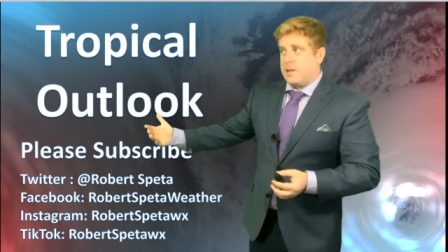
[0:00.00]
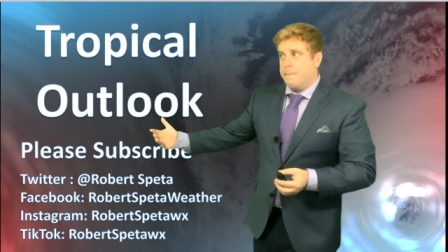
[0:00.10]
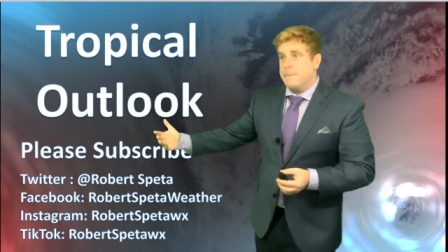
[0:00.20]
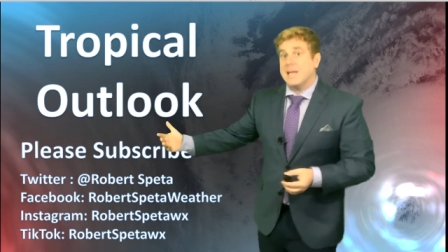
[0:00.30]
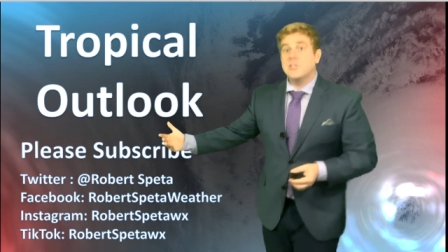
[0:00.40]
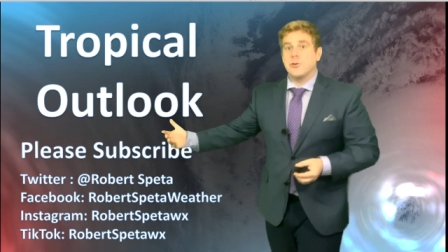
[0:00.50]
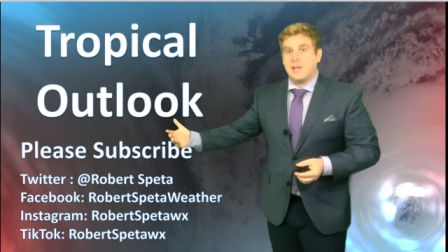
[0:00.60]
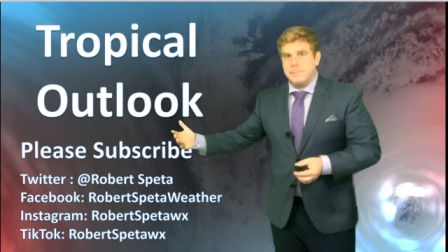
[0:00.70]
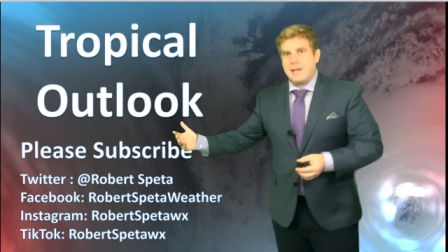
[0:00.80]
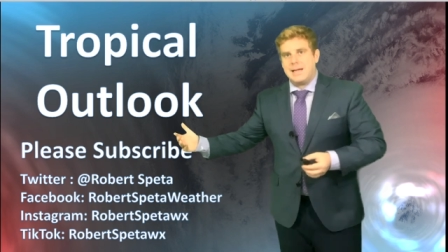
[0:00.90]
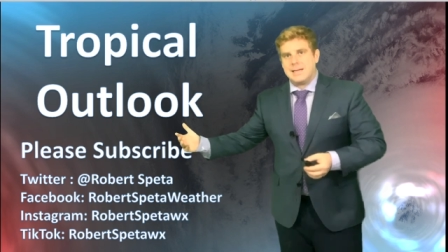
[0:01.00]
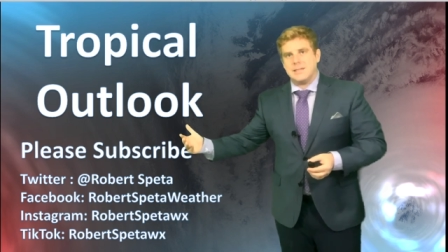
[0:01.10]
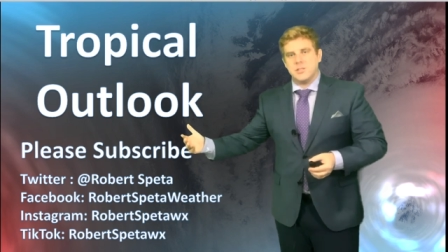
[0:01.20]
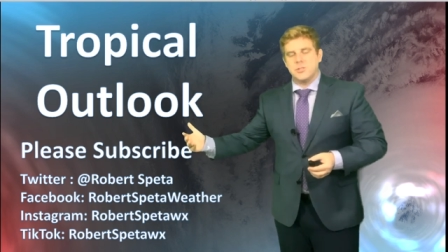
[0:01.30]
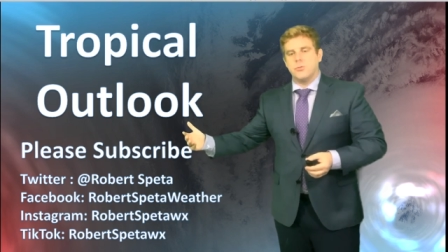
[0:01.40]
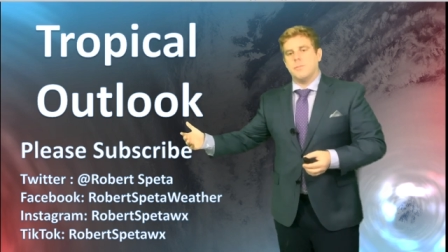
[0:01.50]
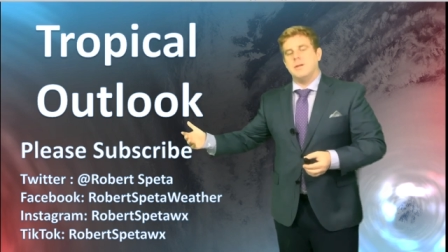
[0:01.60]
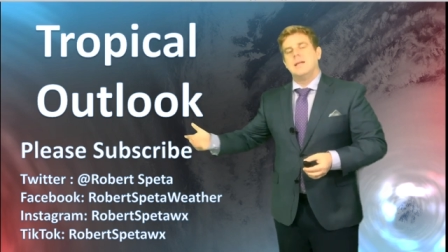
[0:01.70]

a major impacting storm